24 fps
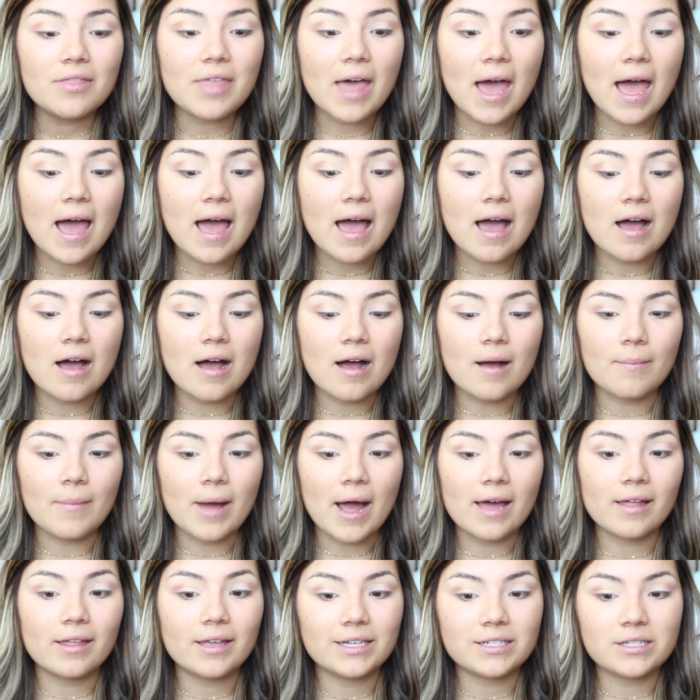that um,
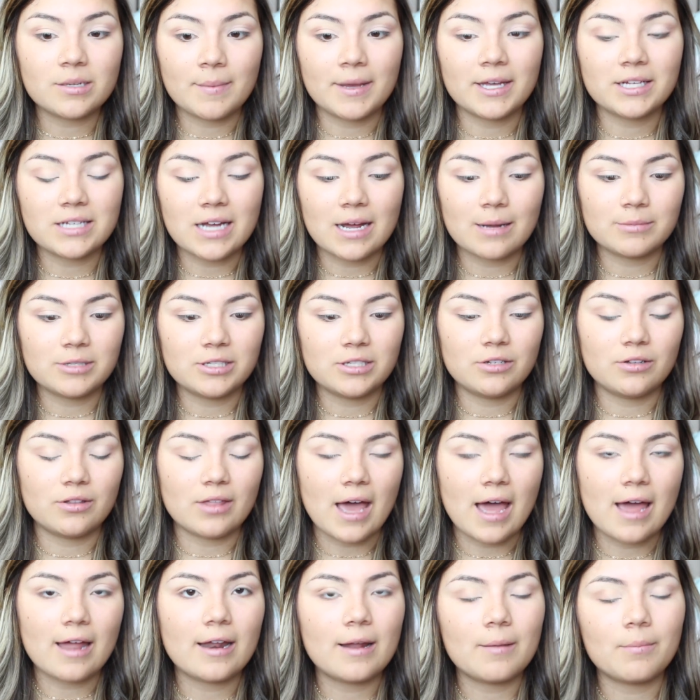I like to make time to do
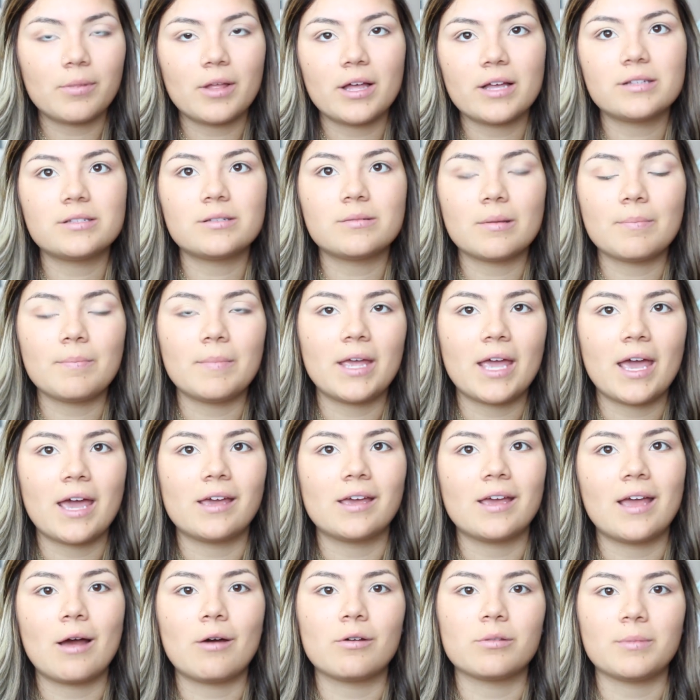that. And plus me
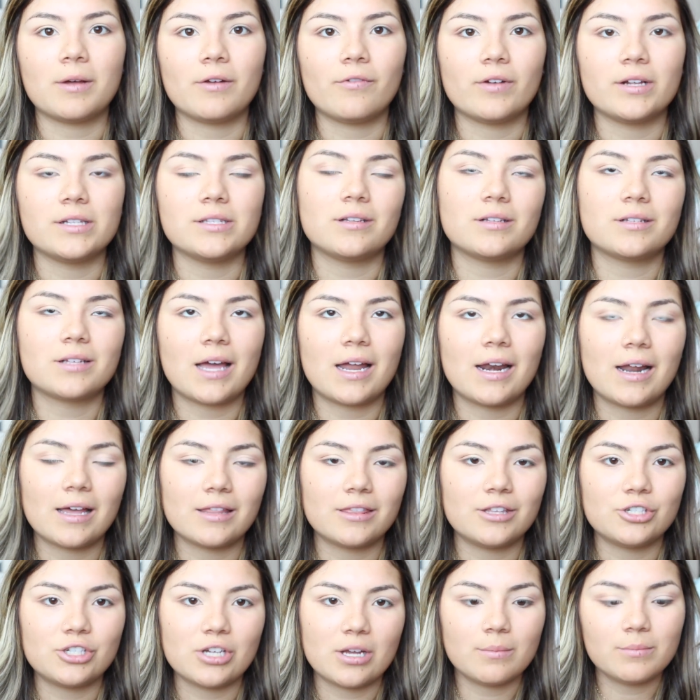hanging out with my friends is kind of
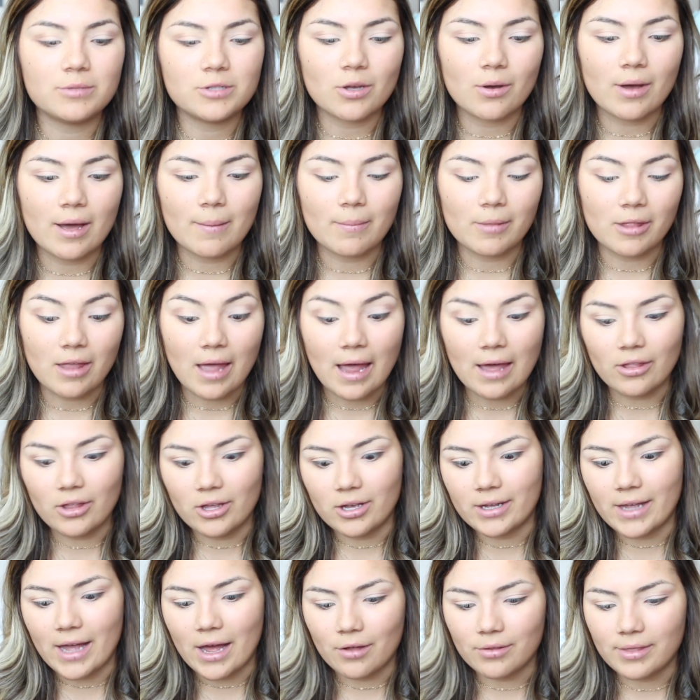at the gym. So I'm, I
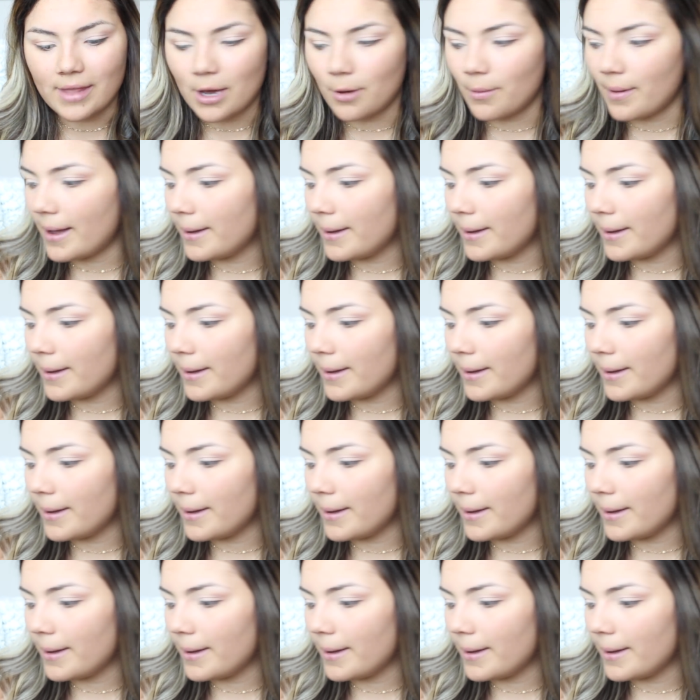look out that